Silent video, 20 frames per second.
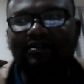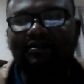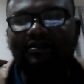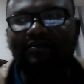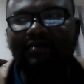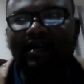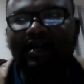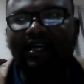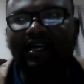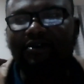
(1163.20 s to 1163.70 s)

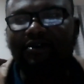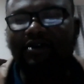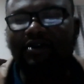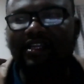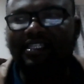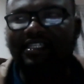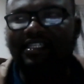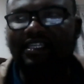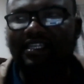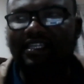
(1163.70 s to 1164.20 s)
my
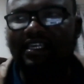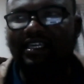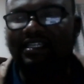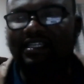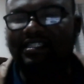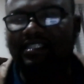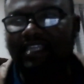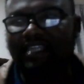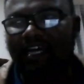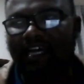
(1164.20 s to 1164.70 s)
question
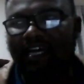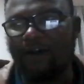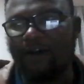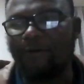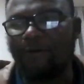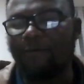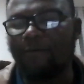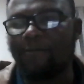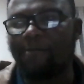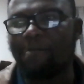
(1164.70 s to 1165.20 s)
is
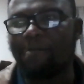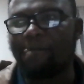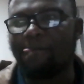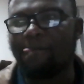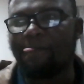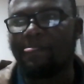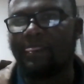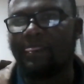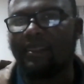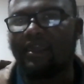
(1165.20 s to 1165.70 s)
now,
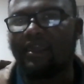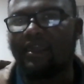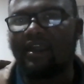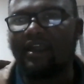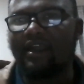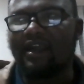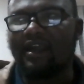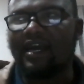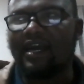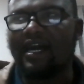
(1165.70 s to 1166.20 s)

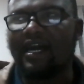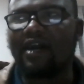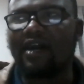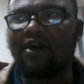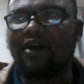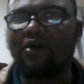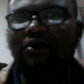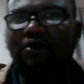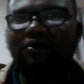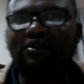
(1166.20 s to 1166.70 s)

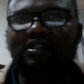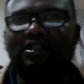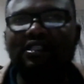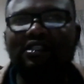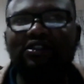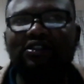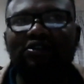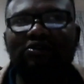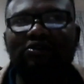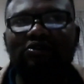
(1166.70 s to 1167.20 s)
how
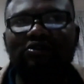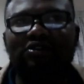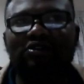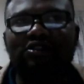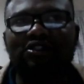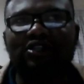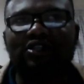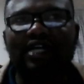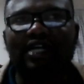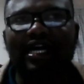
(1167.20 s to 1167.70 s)
did you
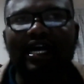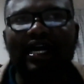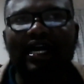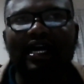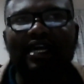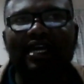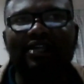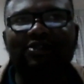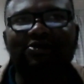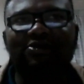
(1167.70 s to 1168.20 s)

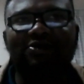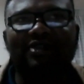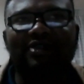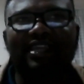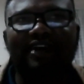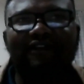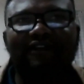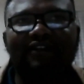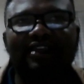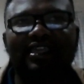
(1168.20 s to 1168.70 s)
try to
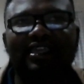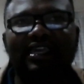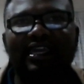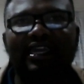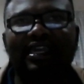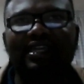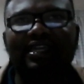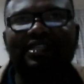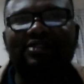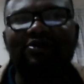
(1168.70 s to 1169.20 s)

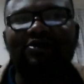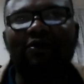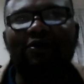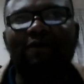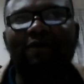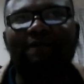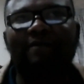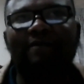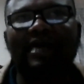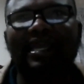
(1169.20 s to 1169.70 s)
navigate
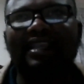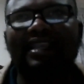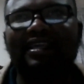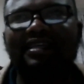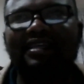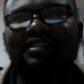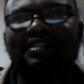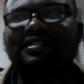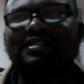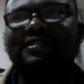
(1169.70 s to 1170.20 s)
or
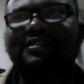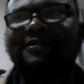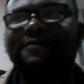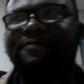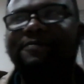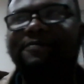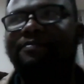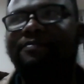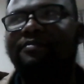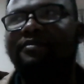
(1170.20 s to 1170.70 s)
balance
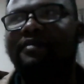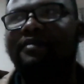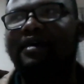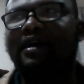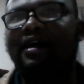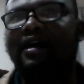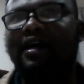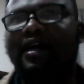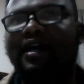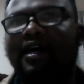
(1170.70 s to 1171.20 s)

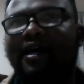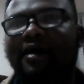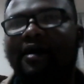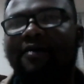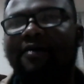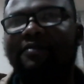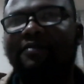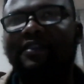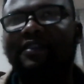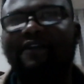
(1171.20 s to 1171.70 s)
the